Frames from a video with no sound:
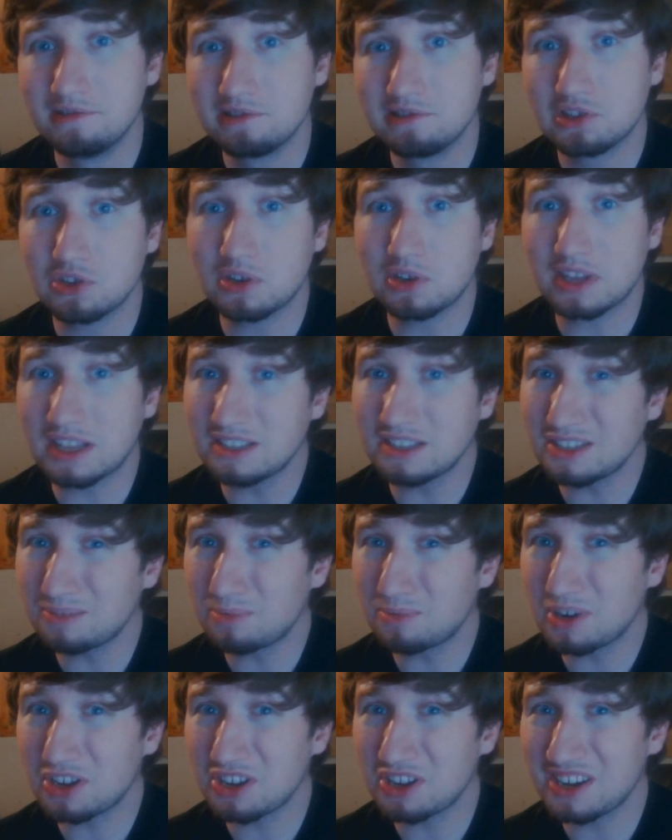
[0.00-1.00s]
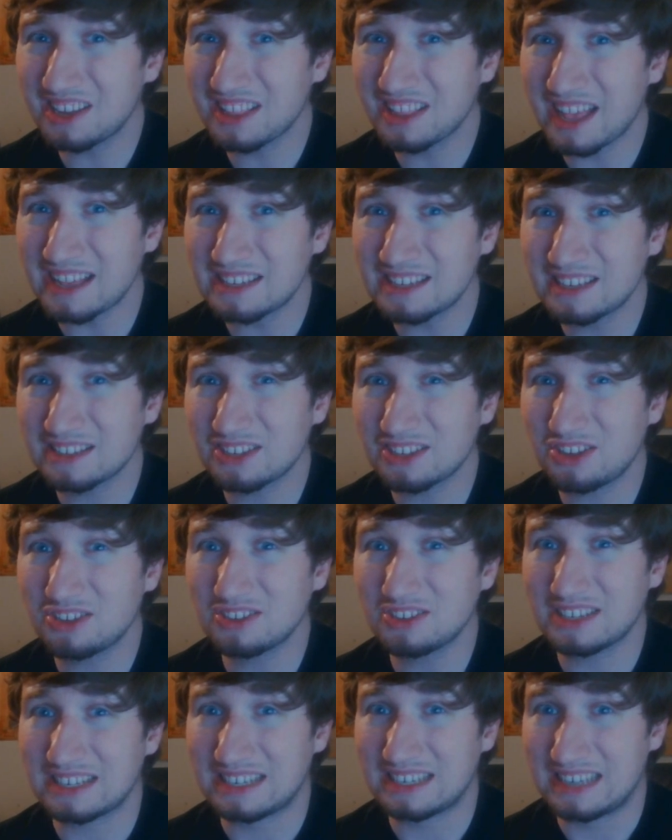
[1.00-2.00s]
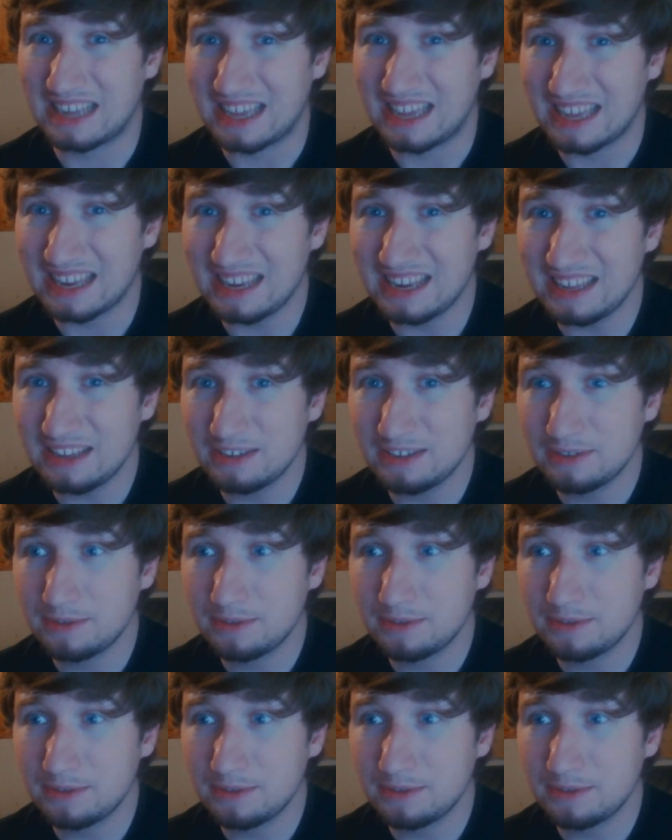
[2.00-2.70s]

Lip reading: So I guess it's pretty good it lasted as long as it did.